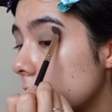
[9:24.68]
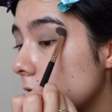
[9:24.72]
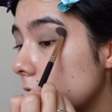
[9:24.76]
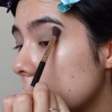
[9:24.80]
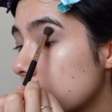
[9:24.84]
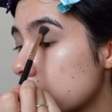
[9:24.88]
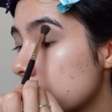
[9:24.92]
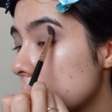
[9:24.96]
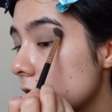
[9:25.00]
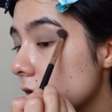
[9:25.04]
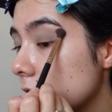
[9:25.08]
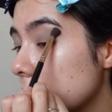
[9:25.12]

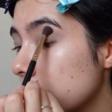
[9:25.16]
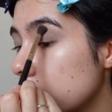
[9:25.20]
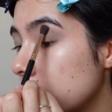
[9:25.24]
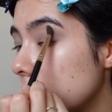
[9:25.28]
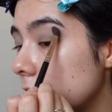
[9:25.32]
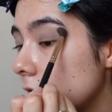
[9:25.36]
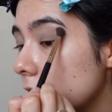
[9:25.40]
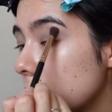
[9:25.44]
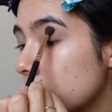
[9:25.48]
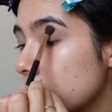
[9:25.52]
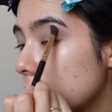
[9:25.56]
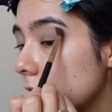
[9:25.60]
I
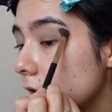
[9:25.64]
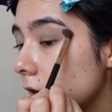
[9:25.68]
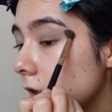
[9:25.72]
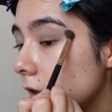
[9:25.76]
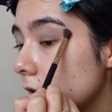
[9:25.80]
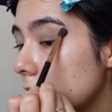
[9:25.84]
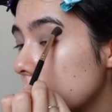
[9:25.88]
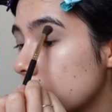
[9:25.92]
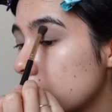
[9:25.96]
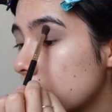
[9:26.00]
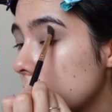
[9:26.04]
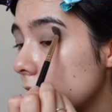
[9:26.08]
actually
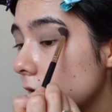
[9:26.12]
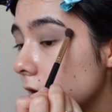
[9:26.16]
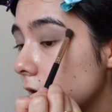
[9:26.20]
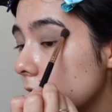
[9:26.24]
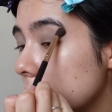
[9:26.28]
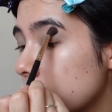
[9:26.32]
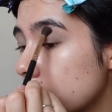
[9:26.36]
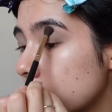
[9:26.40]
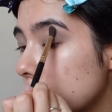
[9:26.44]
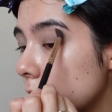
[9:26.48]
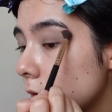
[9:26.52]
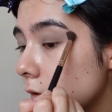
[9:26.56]

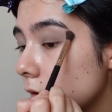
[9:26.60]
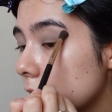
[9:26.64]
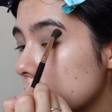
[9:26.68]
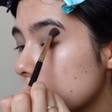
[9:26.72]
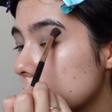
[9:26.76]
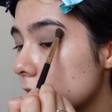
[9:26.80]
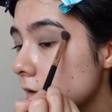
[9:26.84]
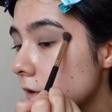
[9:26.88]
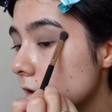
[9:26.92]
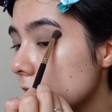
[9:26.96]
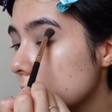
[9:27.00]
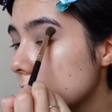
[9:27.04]

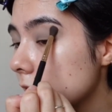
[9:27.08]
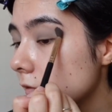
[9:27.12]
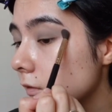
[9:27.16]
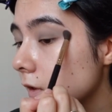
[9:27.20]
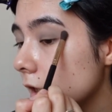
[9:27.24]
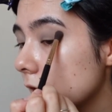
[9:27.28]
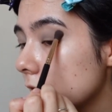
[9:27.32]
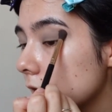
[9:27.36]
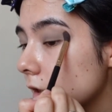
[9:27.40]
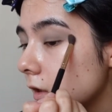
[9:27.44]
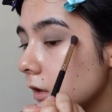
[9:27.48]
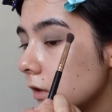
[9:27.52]
ordered some
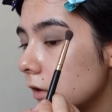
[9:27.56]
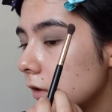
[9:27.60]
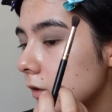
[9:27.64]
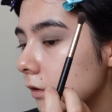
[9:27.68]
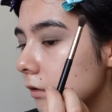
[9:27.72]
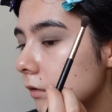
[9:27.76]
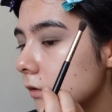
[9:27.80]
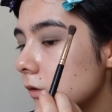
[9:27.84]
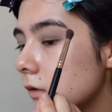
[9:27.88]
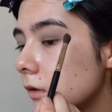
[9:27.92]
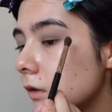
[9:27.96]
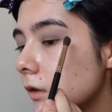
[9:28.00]
like
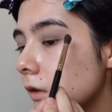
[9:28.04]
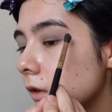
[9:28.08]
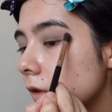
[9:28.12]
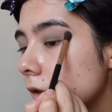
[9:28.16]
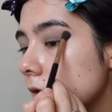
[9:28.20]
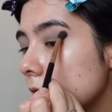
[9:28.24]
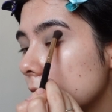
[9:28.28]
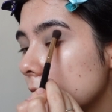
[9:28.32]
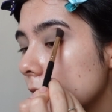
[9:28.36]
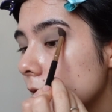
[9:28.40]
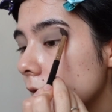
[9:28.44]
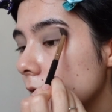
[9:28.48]
new
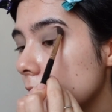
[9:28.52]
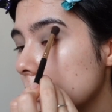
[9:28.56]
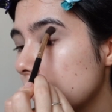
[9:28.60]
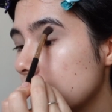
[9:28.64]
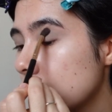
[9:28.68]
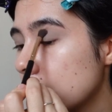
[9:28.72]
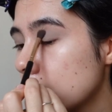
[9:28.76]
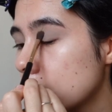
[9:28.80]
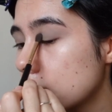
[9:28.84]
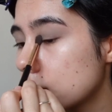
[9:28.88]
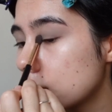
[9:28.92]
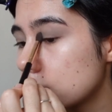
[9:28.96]

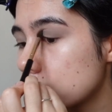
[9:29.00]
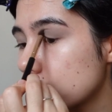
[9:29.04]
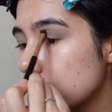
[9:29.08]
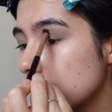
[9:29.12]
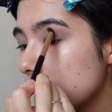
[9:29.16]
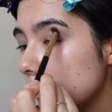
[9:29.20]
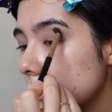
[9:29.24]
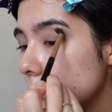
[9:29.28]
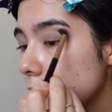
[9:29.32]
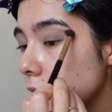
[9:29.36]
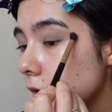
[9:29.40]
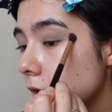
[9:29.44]

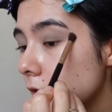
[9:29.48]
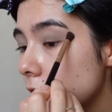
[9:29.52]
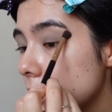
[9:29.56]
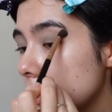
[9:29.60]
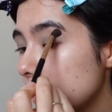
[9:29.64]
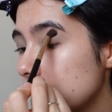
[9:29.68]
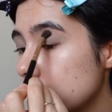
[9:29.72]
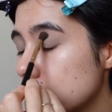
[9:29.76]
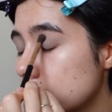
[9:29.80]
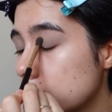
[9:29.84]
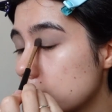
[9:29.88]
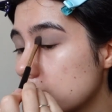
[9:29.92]
Zoeva
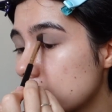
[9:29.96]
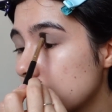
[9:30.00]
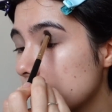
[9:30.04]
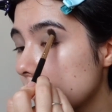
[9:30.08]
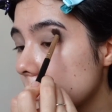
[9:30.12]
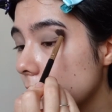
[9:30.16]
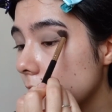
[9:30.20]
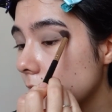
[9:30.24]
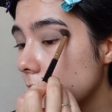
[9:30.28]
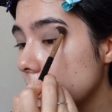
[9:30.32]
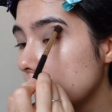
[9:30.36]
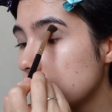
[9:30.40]
brushes
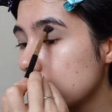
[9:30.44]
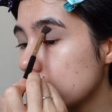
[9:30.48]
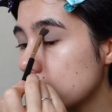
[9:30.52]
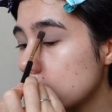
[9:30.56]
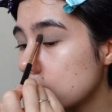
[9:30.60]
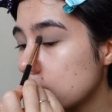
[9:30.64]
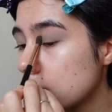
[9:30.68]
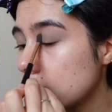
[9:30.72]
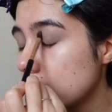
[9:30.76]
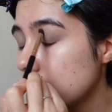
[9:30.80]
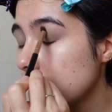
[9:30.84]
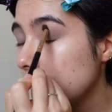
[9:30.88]
because I
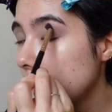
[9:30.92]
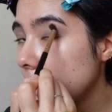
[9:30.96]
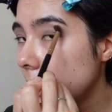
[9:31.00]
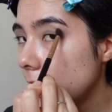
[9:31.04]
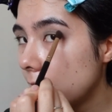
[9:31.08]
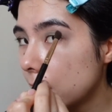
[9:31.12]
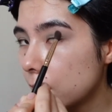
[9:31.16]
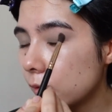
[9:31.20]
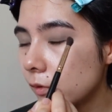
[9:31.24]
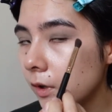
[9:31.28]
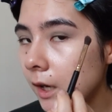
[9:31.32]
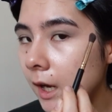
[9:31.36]
think
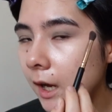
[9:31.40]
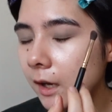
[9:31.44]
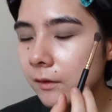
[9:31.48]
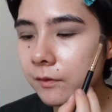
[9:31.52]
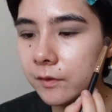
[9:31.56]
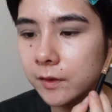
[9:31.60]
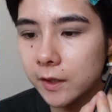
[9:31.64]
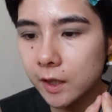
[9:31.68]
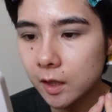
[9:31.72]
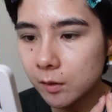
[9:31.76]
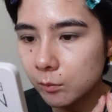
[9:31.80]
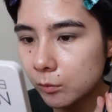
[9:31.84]
I don't
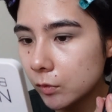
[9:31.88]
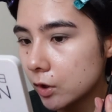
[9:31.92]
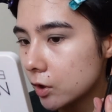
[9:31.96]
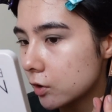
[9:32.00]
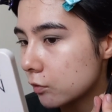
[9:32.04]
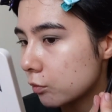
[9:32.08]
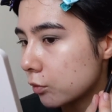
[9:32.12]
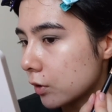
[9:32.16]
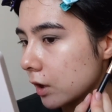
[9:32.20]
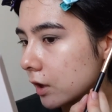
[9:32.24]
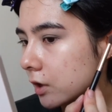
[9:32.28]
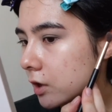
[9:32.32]
have that
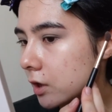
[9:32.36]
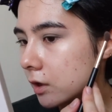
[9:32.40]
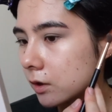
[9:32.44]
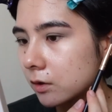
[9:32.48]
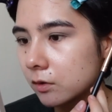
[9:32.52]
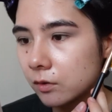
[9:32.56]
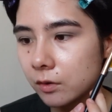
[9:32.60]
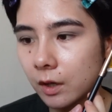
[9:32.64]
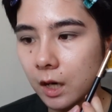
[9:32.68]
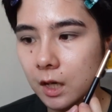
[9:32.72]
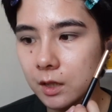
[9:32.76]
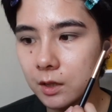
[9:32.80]
much
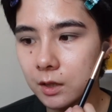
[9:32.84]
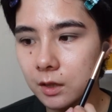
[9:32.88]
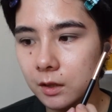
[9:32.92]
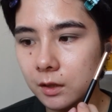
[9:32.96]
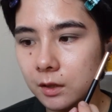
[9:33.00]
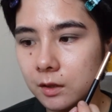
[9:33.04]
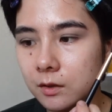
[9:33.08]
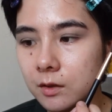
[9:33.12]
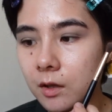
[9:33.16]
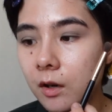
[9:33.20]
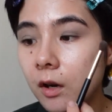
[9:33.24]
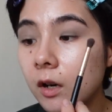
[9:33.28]
brushes to
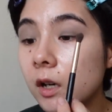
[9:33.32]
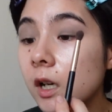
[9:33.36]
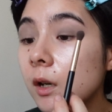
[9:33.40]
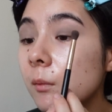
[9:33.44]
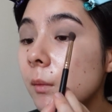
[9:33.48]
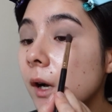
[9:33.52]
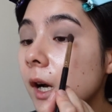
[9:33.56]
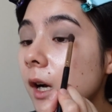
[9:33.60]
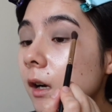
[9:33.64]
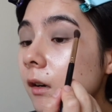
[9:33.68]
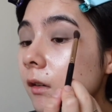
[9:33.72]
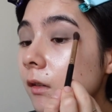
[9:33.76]
actually talk
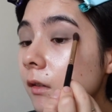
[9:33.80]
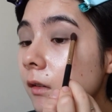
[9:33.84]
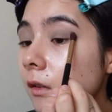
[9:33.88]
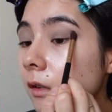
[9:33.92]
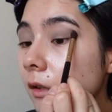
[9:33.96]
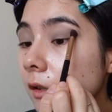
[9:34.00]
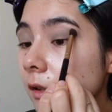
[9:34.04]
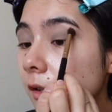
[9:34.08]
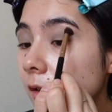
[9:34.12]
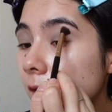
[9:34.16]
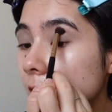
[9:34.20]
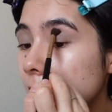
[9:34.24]
about,
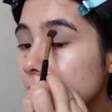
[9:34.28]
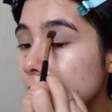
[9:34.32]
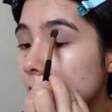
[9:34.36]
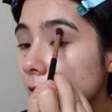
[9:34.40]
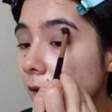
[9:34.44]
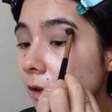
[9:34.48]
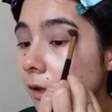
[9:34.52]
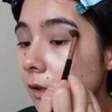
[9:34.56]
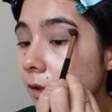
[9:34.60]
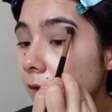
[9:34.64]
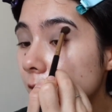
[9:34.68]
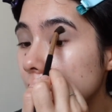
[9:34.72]

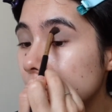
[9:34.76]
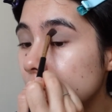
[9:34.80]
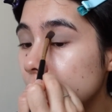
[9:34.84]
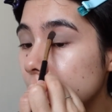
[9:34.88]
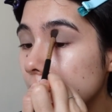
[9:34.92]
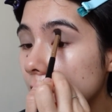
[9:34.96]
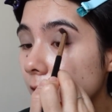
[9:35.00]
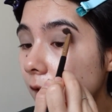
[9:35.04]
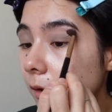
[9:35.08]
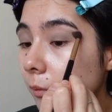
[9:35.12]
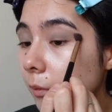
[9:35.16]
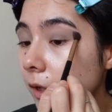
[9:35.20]
you know,
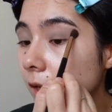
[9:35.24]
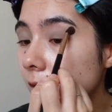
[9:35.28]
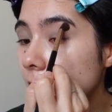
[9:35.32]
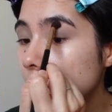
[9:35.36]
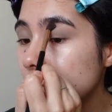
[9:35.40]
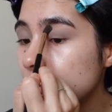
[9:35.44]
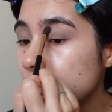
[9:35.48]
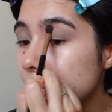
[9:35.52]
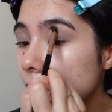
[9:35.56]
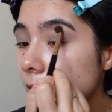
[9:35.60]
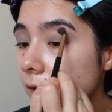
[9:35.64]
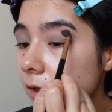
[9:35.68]
like
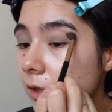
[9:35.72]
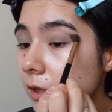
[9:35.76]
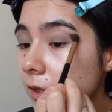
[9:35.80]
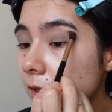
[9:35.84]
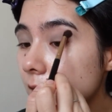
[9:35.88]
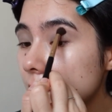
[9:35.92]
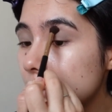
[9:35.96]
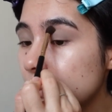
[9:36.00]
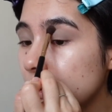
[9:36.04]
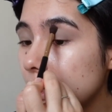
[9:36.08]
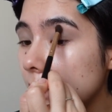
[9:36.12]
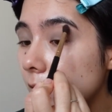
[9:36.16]
makeup
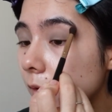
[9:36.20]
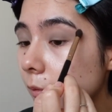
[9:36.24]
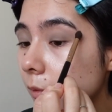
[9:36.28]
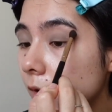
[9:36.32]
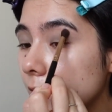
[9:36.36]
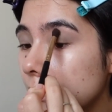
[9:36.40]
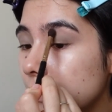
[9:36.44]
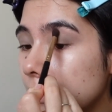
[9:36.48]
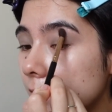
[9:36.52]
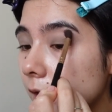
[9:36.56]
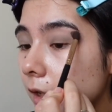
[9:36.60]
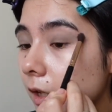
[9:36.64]
brushes. But
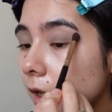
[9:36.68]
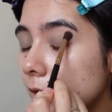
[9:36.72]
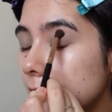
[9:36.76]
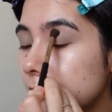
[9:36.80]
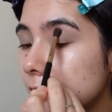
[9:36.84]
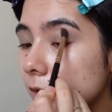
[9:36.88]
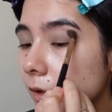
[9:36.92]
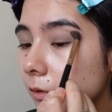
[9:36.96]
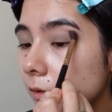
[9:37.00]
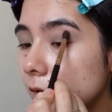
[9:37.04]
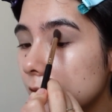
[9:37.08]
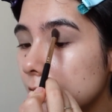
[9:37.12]
one thing I've
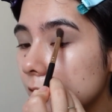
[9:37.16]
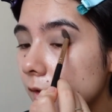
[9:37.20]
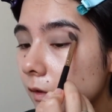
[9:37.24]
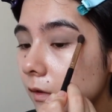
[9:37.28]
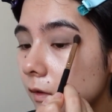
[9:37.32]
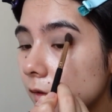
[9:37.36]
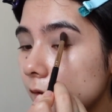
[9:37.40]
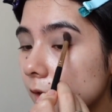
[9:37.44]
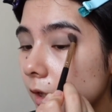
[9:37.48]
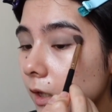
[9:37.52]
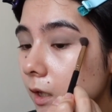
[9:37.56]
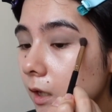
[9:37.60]
noticed
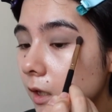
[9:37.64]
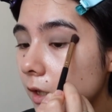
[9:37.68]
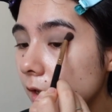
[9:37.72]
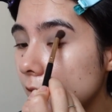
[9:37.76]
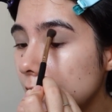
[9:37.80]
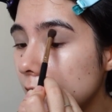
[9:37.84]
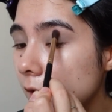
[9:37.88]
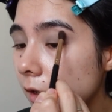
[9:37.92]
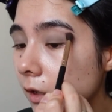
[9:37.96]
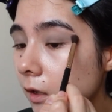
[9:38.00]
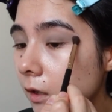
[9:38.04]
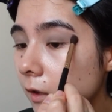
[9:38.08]
is that,
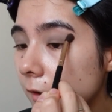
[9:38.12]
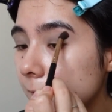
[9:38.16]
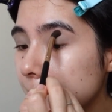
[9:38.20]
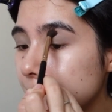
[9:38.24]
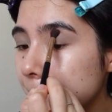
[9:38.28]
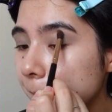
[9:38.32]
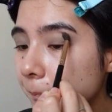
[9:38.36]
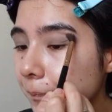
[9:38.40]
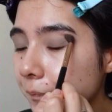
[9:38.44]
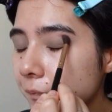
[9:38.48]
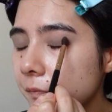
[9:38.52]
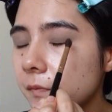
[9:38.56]

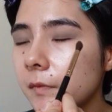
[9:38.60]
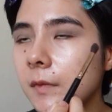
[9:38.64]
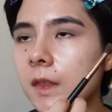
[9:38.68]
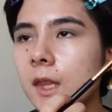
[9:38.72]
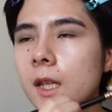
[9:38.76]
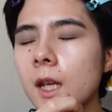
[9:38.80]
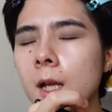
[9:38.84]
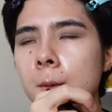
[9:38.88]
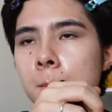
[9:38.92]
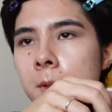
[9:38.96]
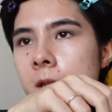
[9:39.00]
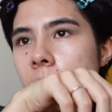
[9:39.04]

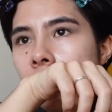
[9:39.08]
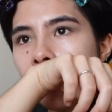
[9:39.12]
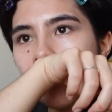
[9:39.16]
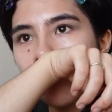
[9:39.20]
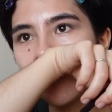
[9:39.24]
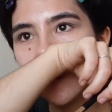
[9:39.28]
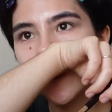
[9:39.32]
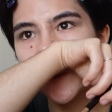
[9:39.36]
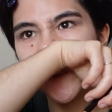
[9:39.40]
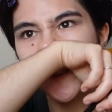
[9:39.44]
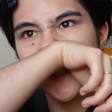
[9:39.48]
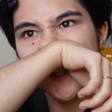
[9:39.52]
I mean, not
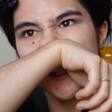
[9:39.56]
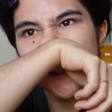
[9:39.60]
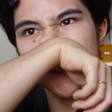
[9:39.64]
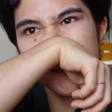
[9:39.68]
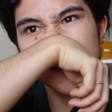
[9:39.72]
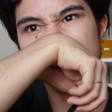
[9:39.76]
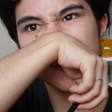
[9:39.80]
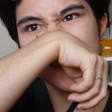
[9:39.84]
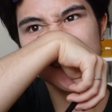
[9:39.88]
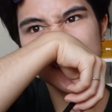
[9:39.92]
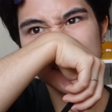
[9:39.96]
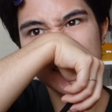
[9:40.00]
one thing I
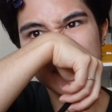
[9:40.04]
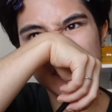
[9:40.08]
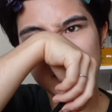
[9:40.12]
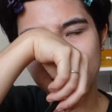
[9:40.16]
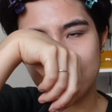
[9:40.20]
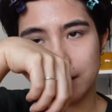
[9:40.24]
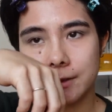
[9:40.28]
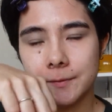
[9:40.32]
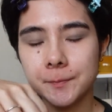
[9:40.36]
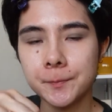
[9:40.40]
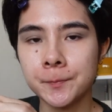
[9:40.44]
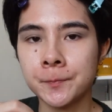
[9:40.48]
noticed,
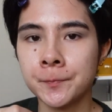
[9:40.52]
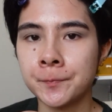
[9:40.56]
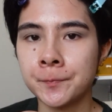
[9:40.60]
but